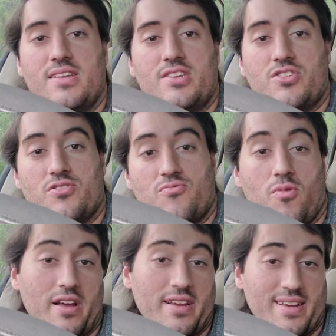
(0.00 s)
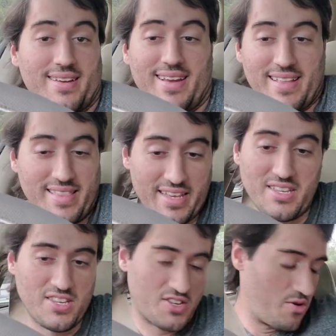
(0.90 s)
to what it
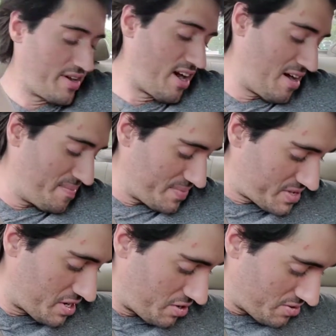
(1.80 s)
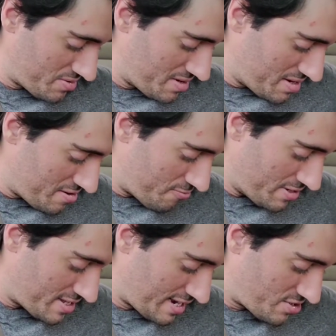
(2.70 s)
thinks is going on. So
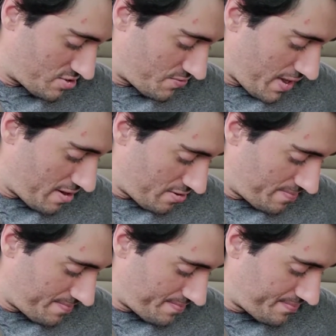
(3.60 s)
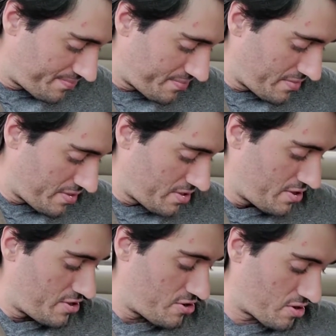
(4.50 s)
when sensors fail,
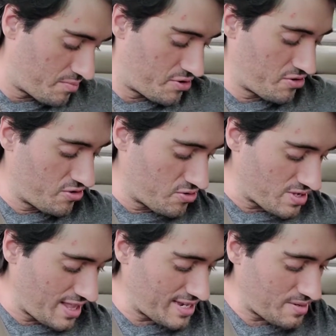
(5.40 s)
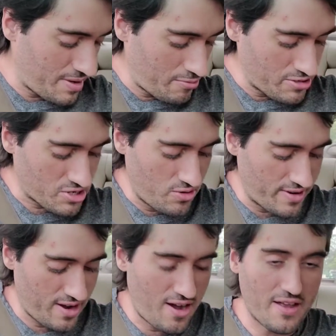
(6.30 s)
your computer knows less about what's
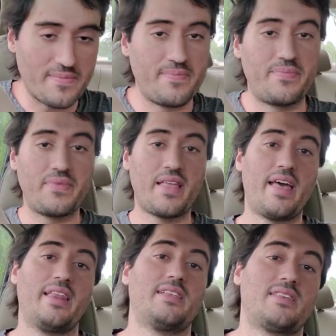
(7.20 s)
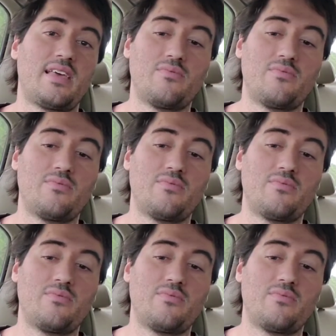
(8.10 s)
going on, and it's